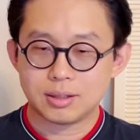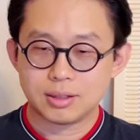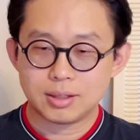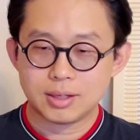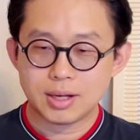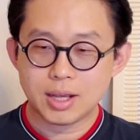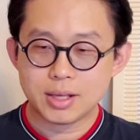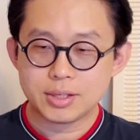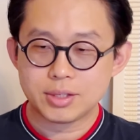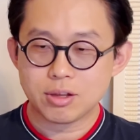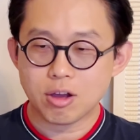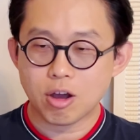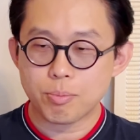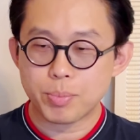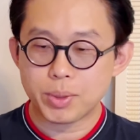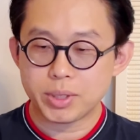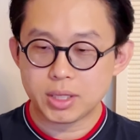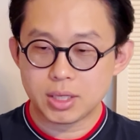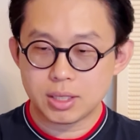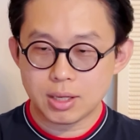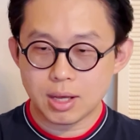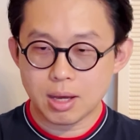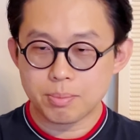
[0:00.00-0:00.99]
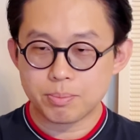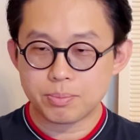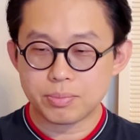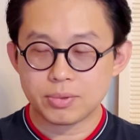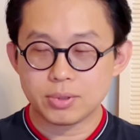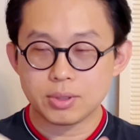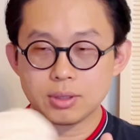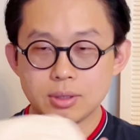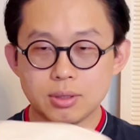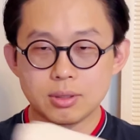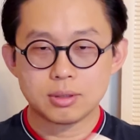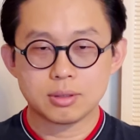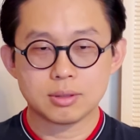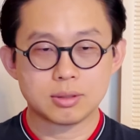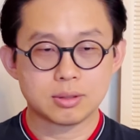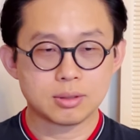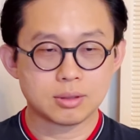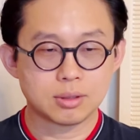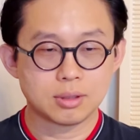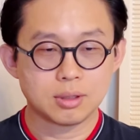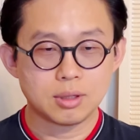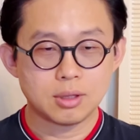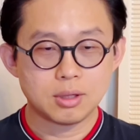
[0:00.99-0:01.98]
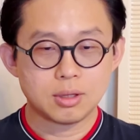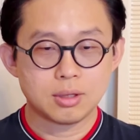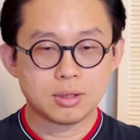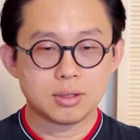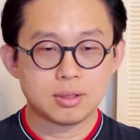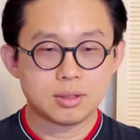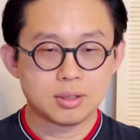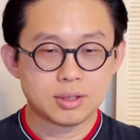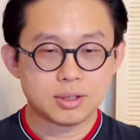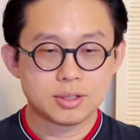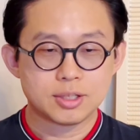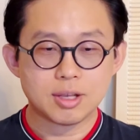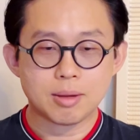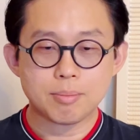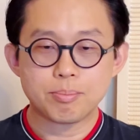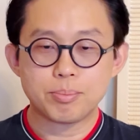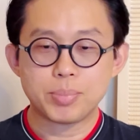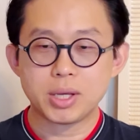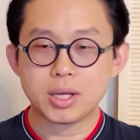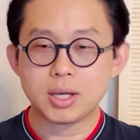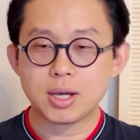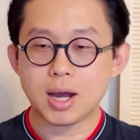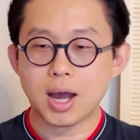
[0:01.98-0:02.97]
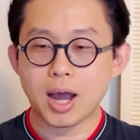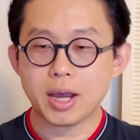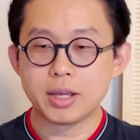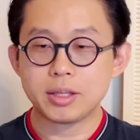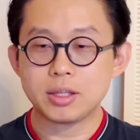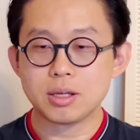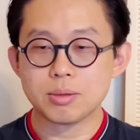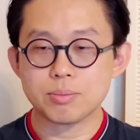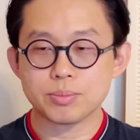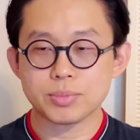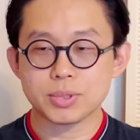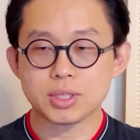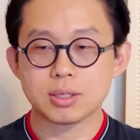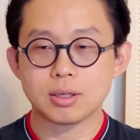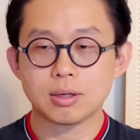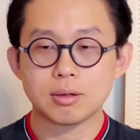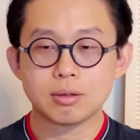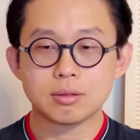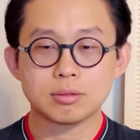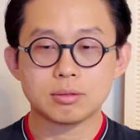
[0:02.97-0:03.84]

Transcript: Let's open it up. Some bigger items.